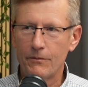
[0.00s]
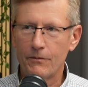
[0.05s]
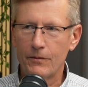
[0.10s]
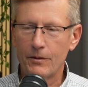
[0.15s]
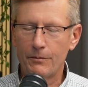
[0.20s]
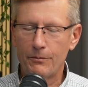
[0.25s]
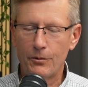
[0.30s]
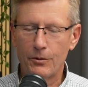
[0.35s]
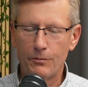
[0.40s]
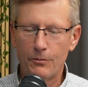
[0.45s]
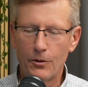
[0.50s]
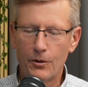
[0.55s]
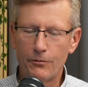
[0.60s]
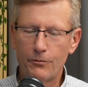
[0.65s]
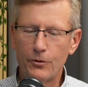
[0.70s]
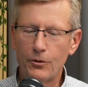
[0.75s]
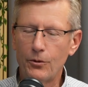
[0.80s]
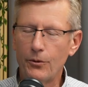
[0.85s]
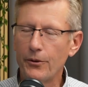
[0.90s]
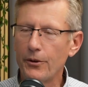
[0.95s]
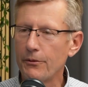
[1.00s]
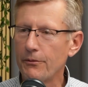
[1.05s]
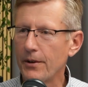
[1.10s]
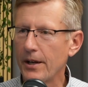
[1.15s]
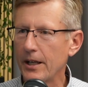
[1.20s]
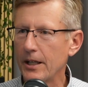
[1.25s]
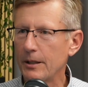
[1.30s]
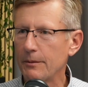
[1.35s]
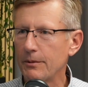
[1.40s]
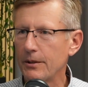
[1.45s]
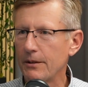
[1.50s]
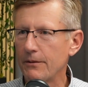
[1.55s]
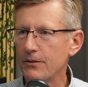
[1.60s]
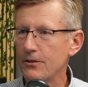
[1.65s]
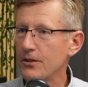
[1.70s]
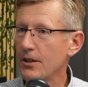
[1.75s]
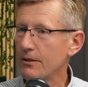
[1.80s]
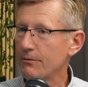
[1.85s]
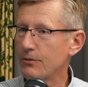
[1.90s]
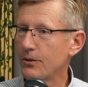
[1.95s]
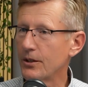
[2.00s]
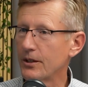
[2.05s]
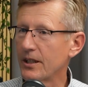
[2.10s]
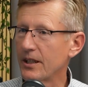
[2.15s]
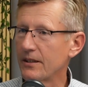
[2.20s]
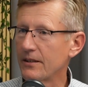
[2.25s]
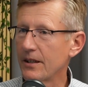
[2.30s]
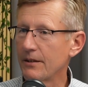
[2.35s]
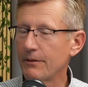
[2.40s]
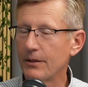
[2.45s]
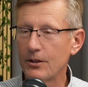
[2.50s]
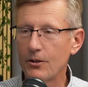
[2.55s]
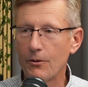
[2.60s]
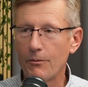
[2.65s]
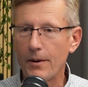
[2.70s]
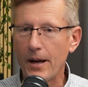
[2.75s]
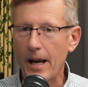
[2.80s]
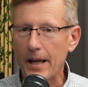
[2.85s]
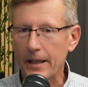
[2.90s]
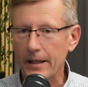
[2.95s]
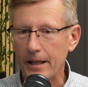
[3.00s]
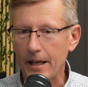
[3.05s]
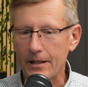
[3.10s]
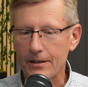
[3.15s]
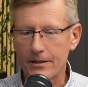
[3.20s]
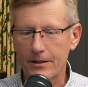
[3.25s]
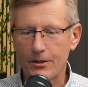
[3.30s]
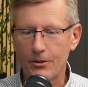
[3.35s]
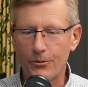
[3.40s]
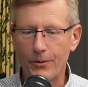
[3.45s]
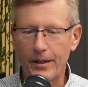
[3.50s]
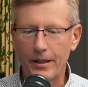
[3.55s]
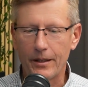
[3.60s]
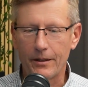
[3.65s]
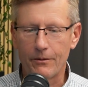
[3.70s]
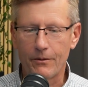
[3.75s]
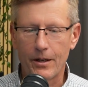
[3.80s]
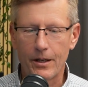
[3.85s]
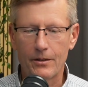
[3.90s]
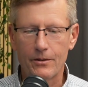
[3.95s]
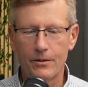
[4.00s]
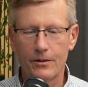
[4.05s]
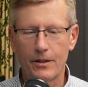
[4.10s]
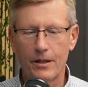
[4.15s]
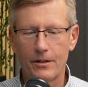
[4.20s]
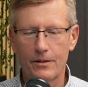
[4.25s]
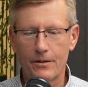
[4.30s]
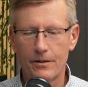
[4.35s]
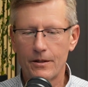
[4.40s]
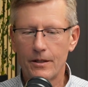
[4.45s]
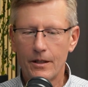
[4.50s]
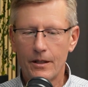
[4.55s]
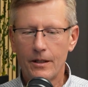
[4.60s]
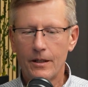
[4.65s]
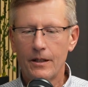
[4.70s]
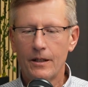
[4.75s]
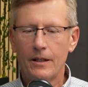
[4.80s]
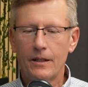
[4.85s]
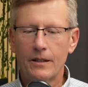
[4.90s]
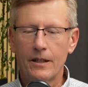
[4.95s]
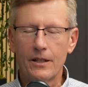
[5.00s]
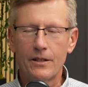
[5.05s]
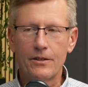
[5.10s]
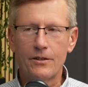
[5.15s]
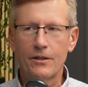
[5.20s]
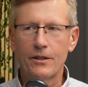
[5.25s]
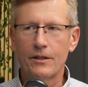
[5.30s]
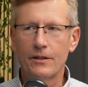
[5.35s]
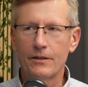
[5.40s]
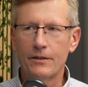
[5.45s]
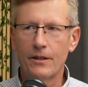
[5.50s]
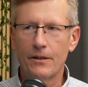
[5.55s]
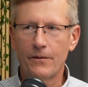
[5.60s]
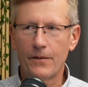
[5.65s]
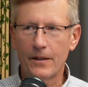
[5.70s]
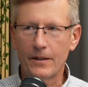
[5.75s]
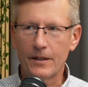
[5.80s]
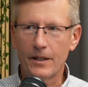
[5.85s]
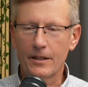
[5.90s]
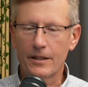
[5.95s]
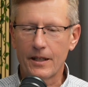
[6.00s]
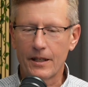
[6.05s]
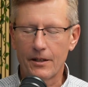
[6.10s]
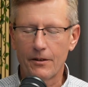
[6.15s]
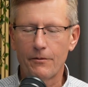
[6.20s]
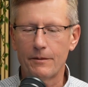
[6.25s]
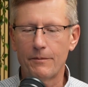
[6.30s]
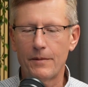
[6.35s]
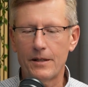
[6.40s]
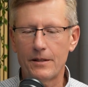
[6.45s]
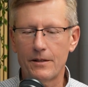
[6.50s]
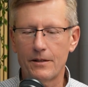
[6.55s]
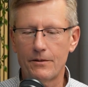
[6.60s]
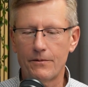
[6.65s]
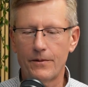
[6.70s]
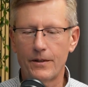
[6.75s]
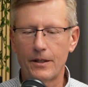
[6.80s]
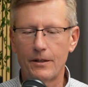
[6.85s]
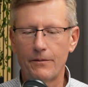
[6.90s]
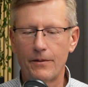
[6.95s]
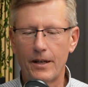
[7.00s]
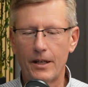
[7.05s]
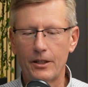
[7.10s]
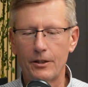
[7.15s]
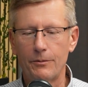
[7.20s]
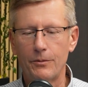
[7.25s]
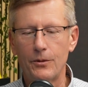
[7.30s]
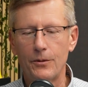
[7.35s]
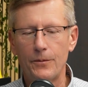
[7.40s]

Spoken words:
We put more fuel on the fire. But if it's not working, then we go back and actually tweak it, right? So that's the thing that kind of makes this very valuable.